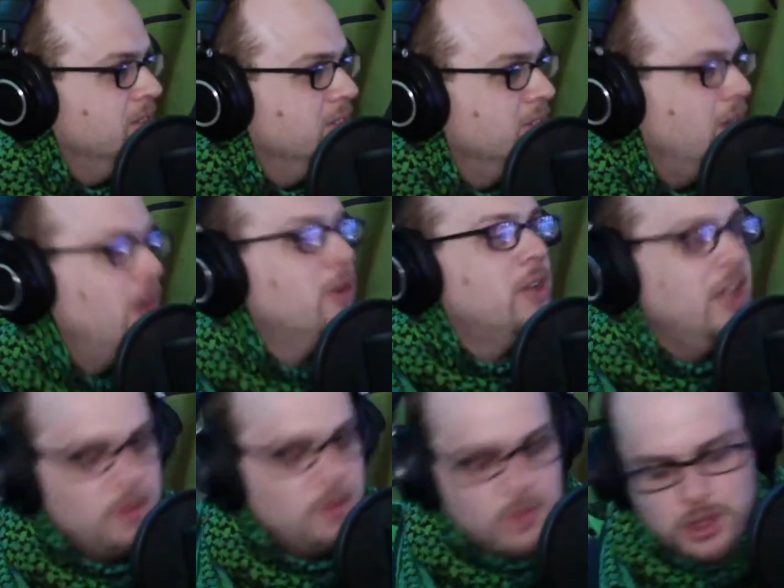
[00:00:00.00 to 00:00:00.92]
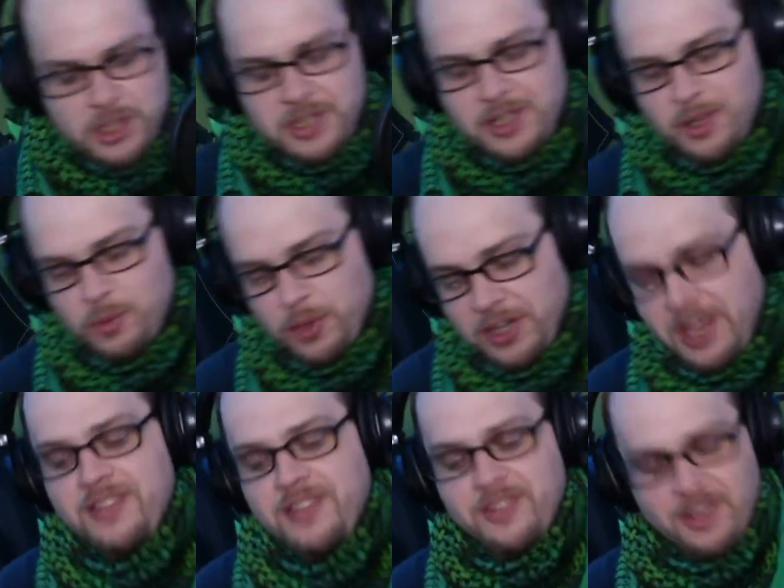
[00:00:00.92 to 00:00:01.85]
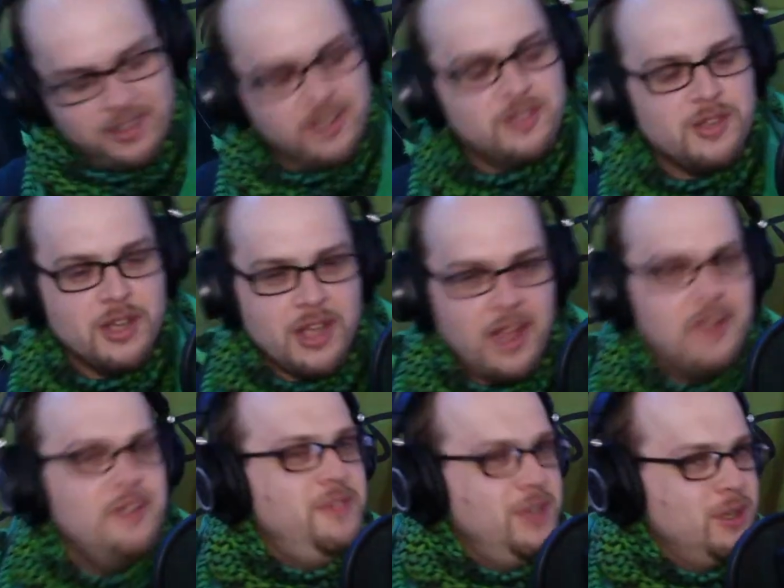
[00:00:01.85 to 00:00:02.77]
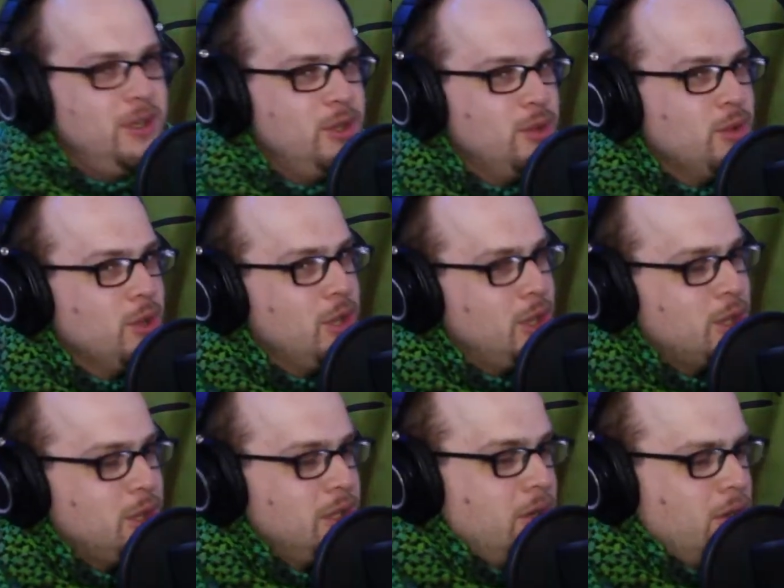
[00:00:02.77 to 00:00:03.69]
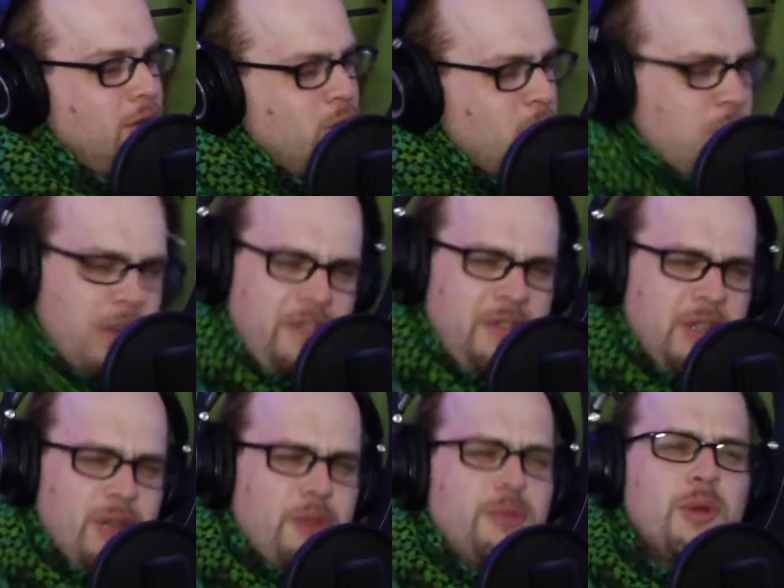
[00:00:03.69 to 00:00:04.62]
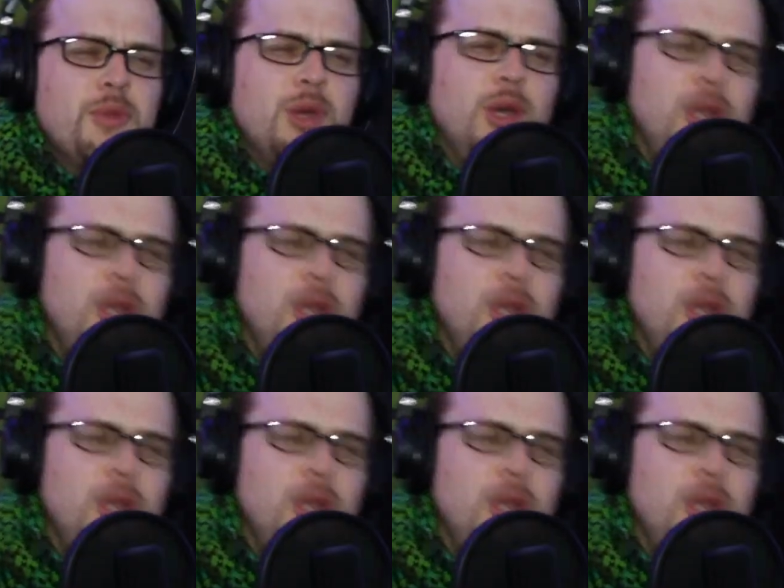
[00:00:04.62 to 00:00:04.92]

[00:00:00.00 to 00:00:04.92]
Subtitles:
Okay, the machine gun one. As I kind of figured you were initially going with, but I figured throw the